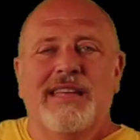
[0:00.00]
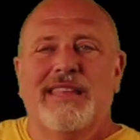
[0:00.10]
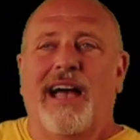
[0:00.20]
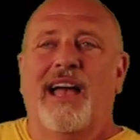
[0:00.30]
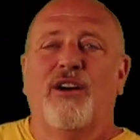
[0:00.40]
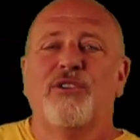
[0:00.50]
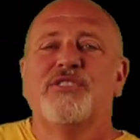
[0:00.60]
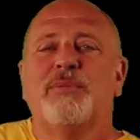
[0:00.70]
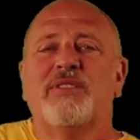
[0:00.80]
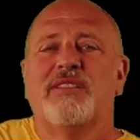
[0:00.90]
The guy
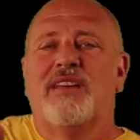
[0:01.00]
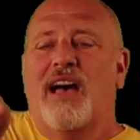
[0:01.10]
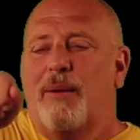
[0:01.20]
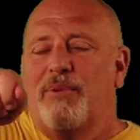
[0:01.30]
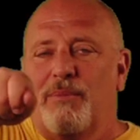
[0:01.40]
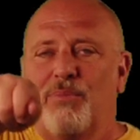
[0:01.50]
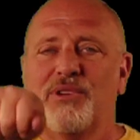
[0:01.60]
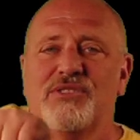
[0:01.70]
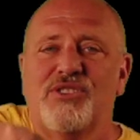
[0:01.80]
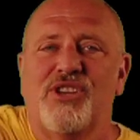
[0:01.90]
goes up to the top, he
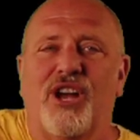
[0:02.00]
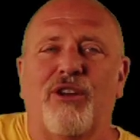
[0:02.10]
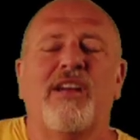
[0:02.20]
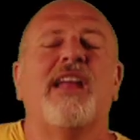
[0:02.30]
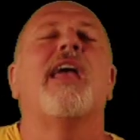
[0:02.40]
puts the sucker in,